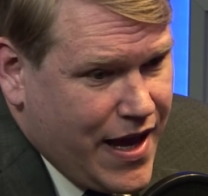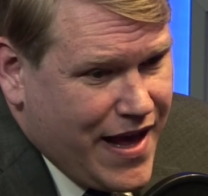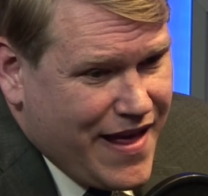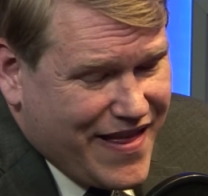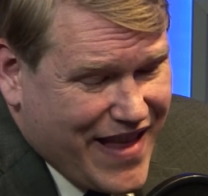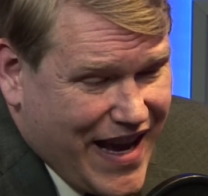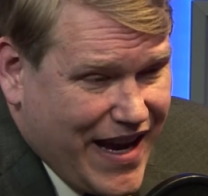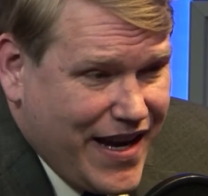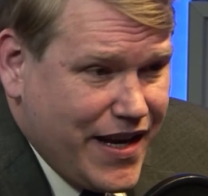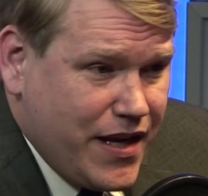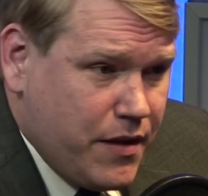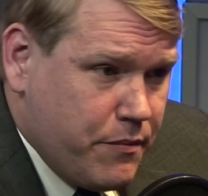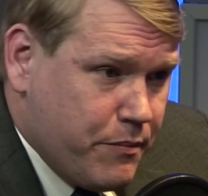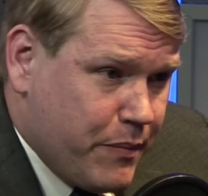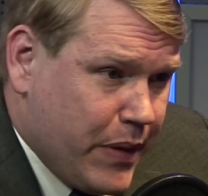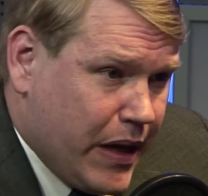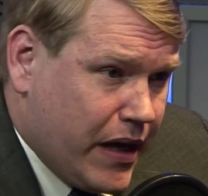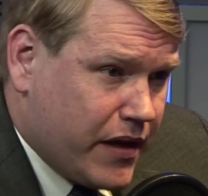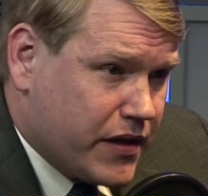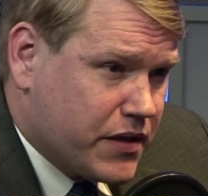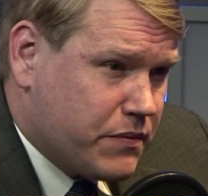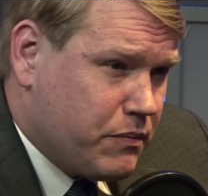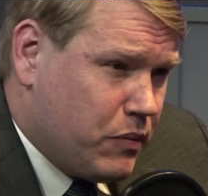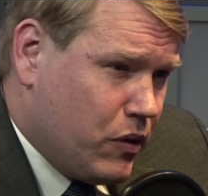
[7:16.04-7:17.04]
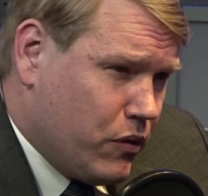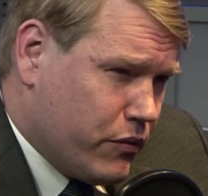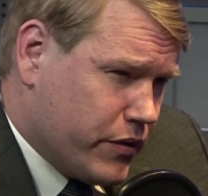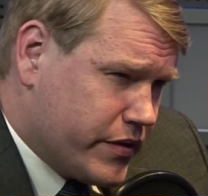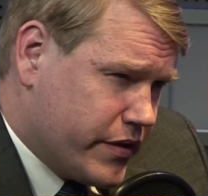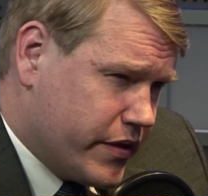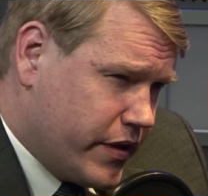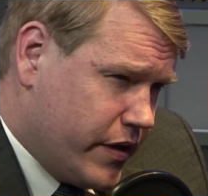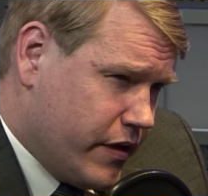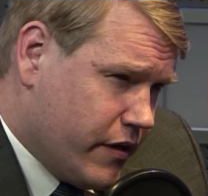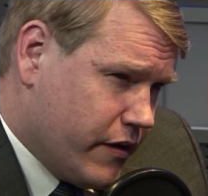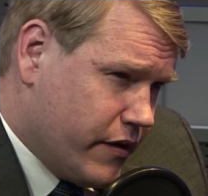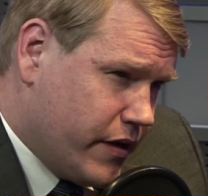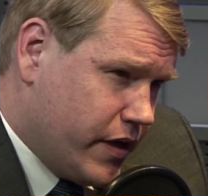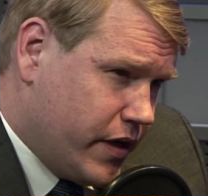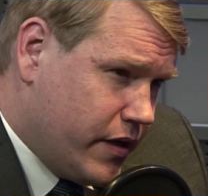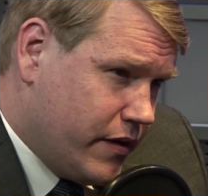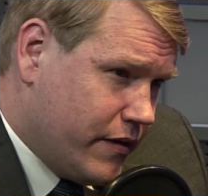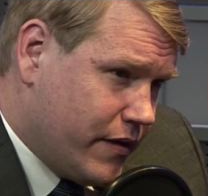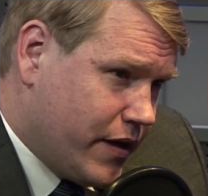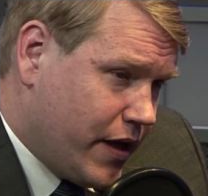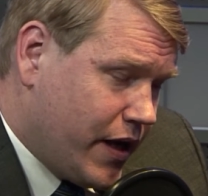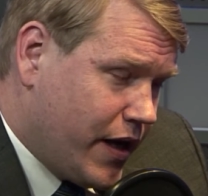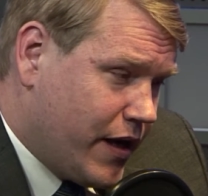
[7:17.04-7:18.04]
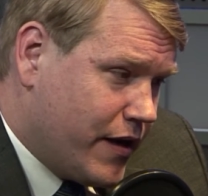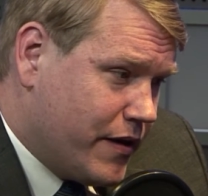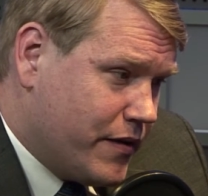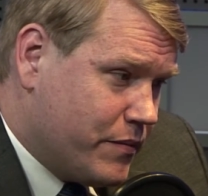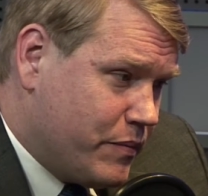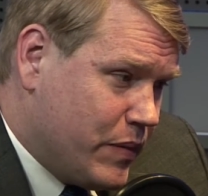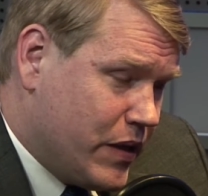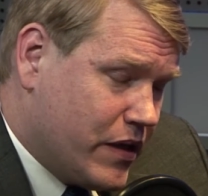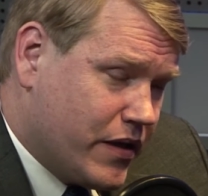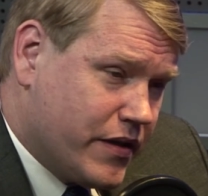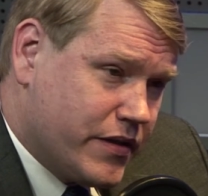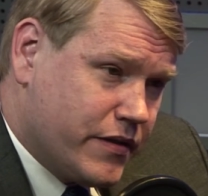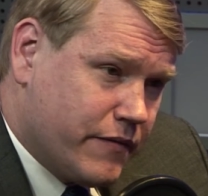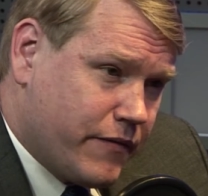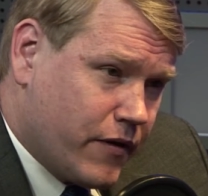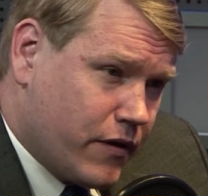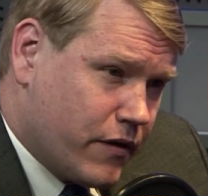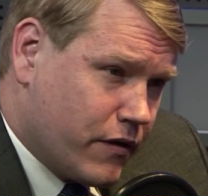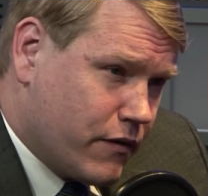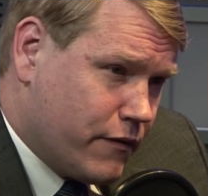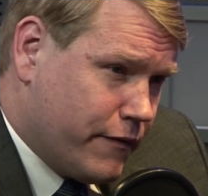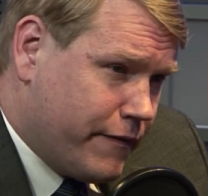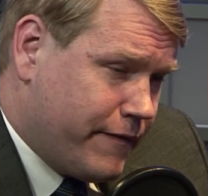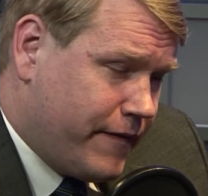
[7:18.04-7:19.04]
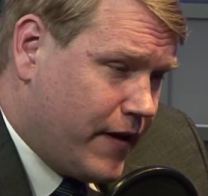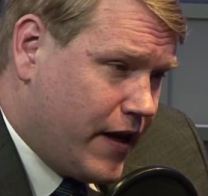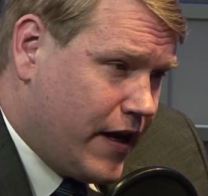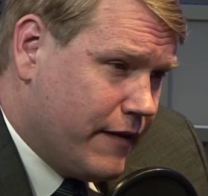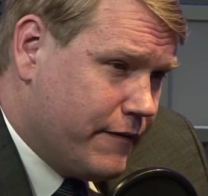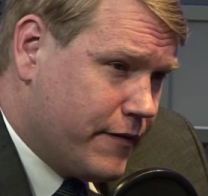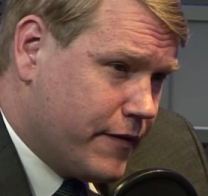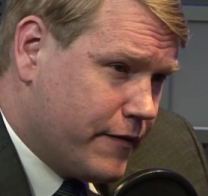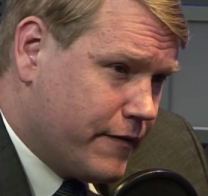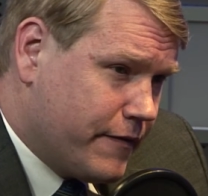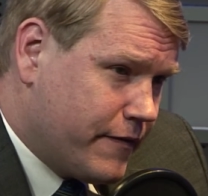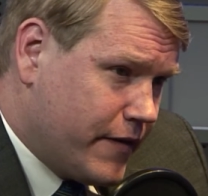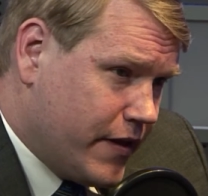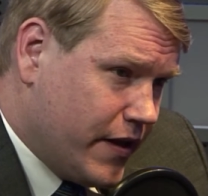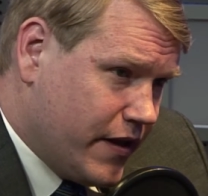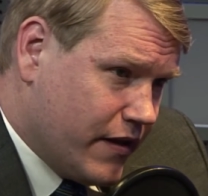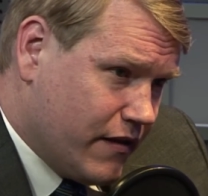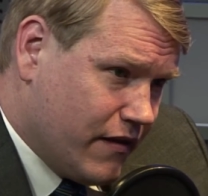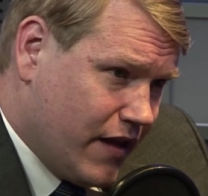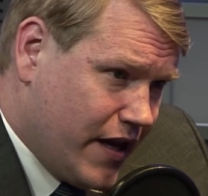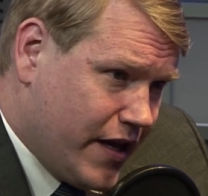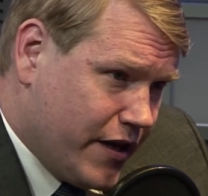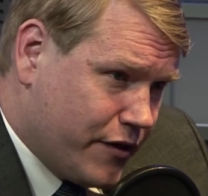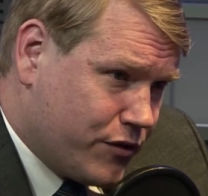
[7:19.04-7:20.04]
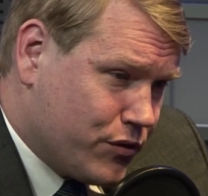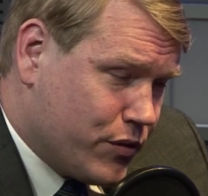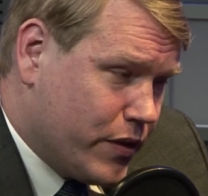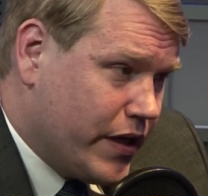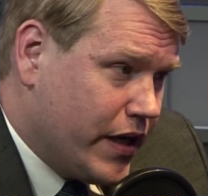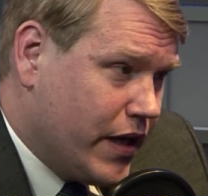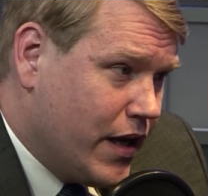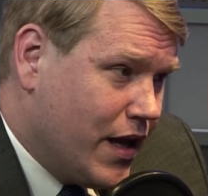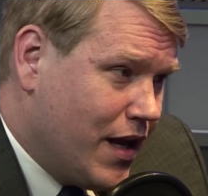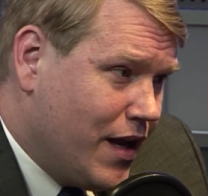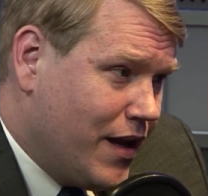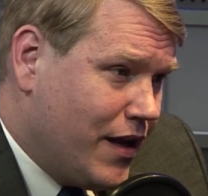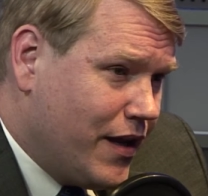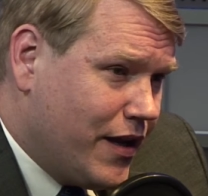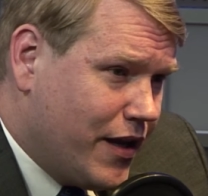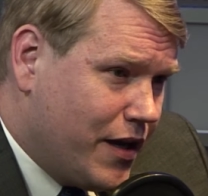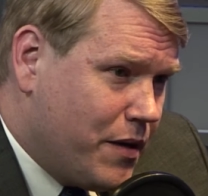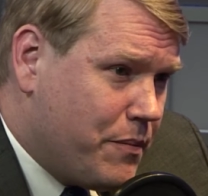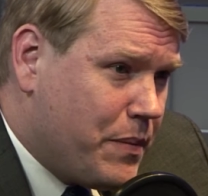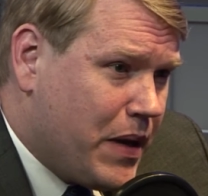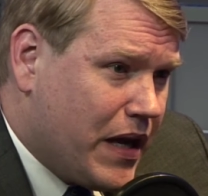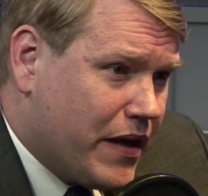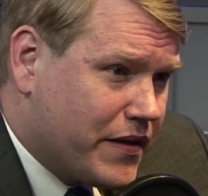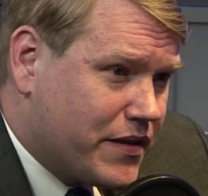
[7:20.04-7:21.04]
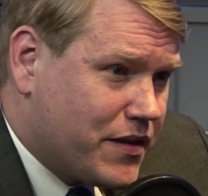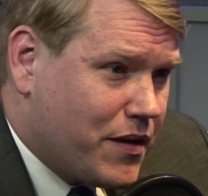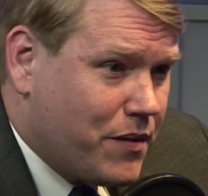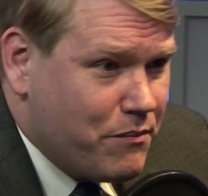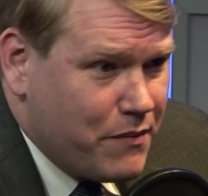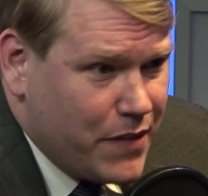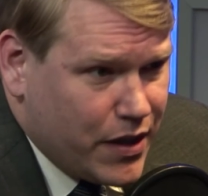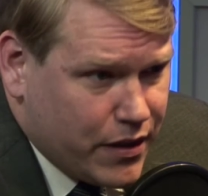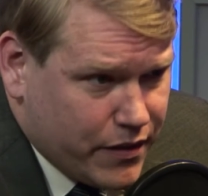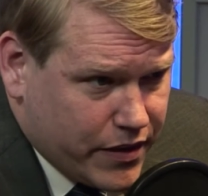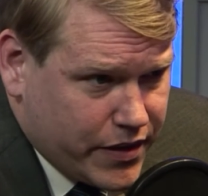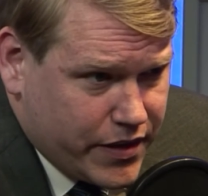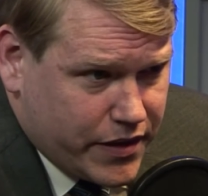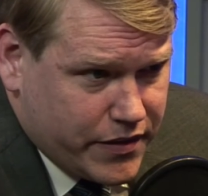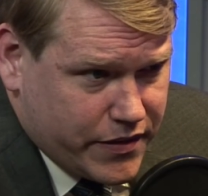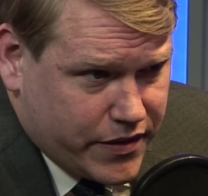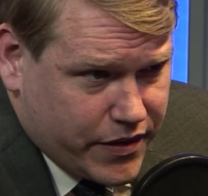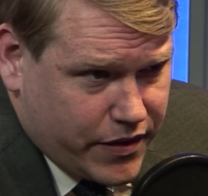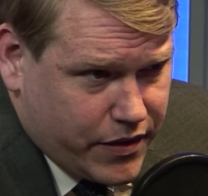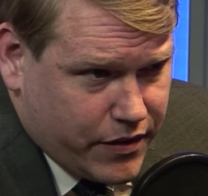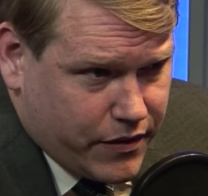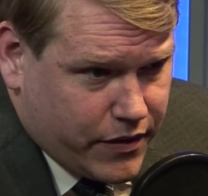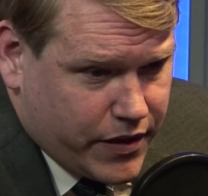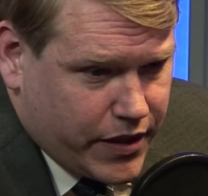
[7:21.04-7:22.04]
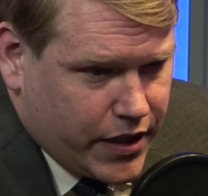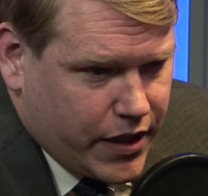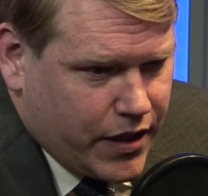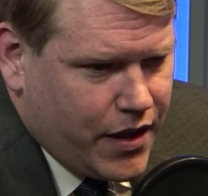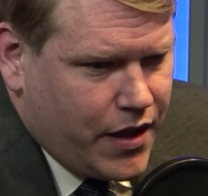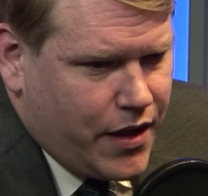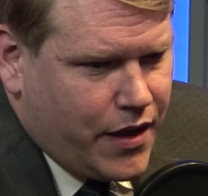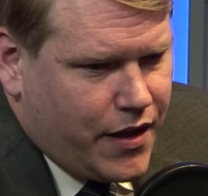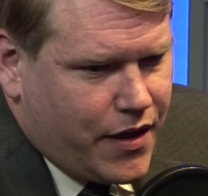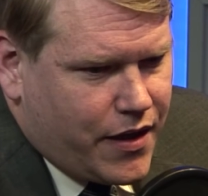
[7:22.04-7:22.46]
That impacts Polish security, and because of Article 5 of the Atlantic Treaty, it impacts American security.